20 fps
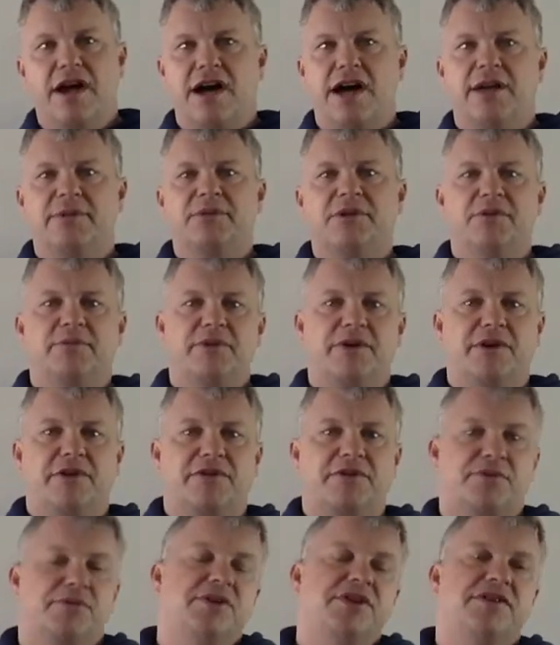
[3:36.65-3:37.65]
I'm going to
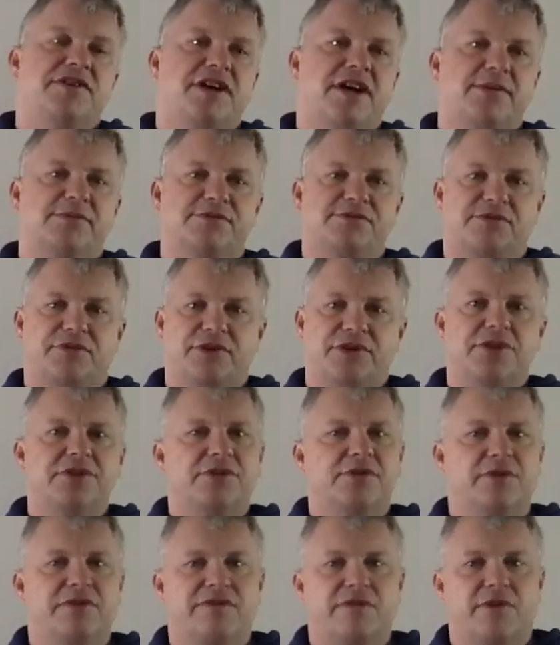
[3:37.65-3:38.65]
mail 3 times for
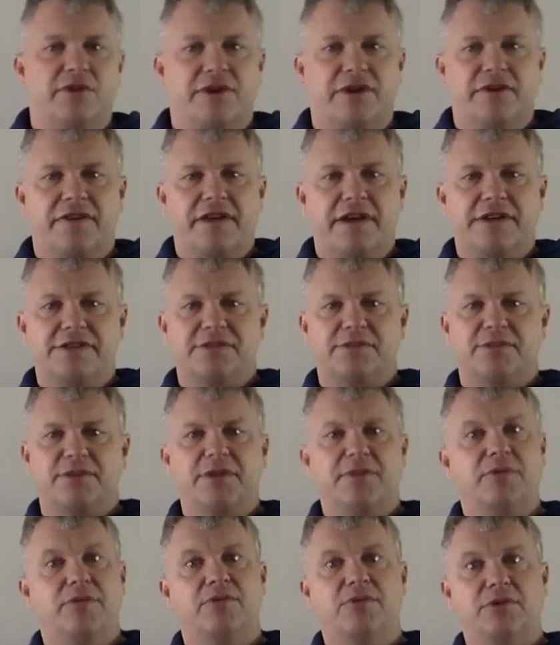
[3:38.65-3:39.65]
you with 400,000
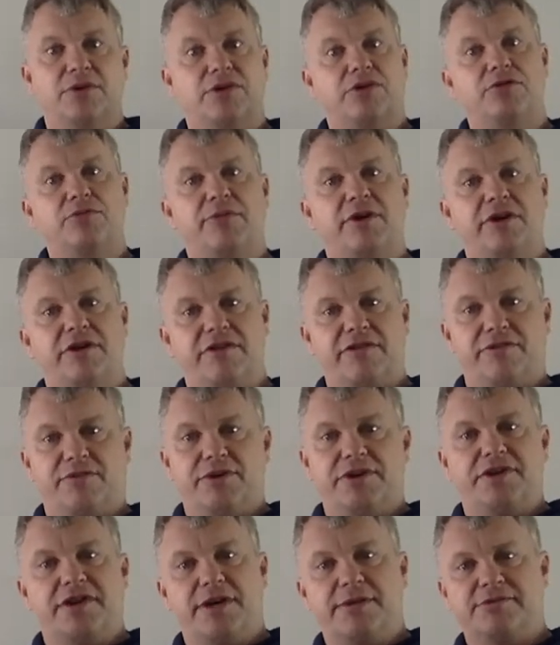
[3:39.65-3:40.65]
people. Will you mail
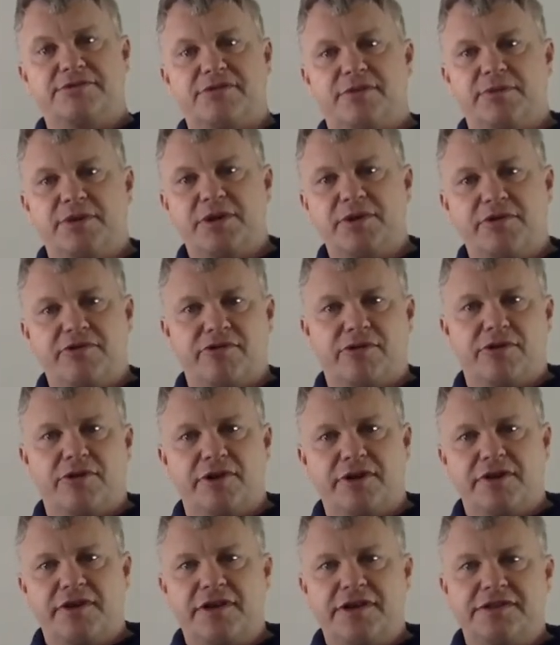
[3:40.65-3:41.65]
3 times for me with
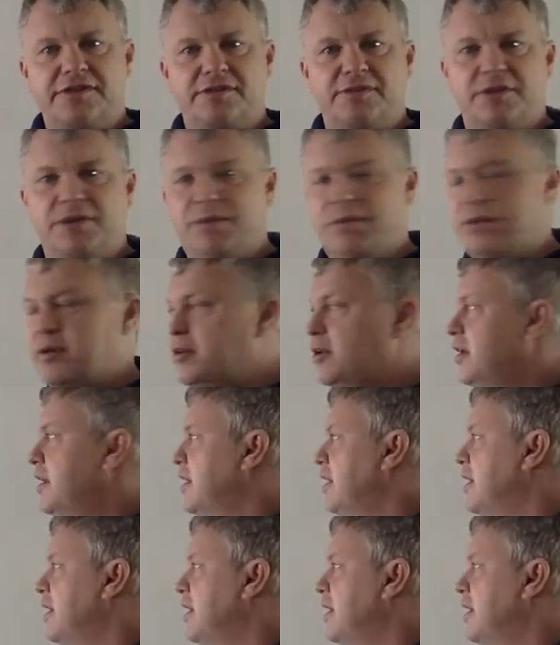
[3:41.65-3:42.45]
400,000 people?